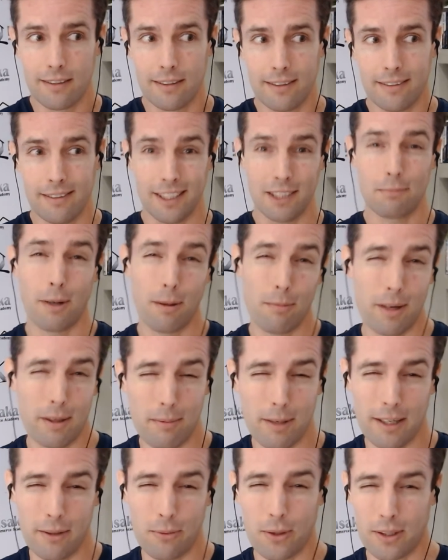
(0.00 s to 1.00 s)
And that's probably
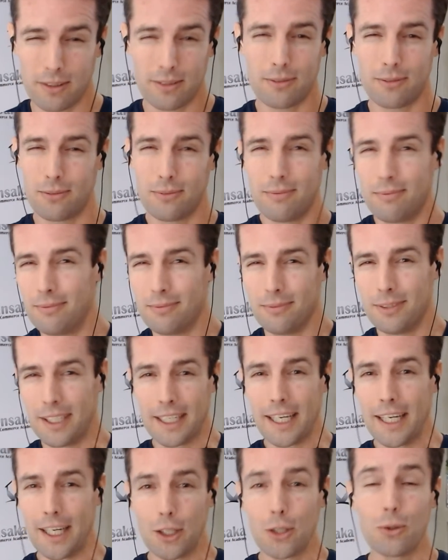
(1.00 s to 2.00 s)
what you're
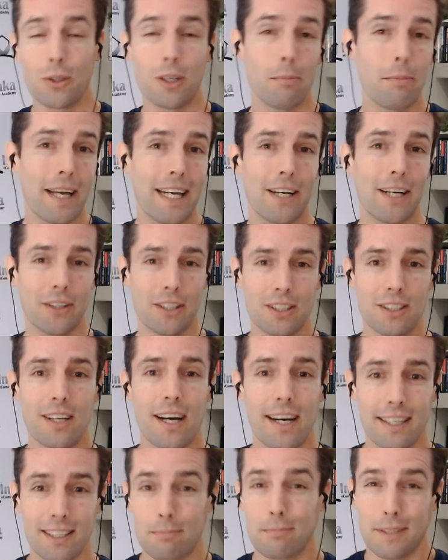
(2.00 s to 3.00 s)
gonna do depending on the
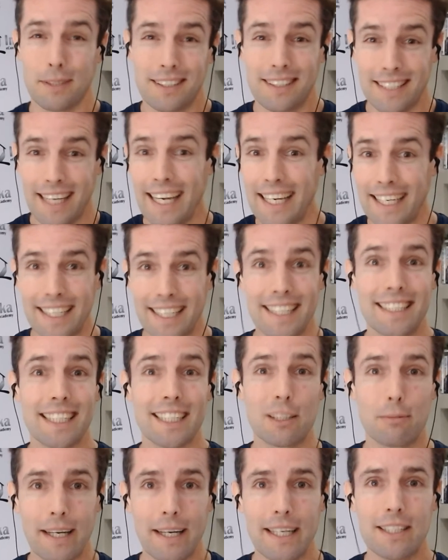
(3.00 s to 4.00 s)
size, but hey, it's
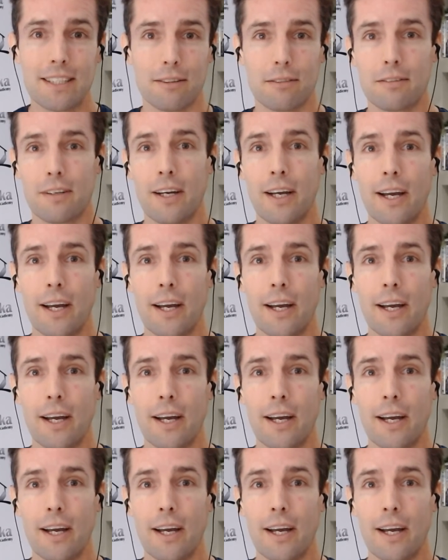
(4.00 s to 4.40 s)
expensive.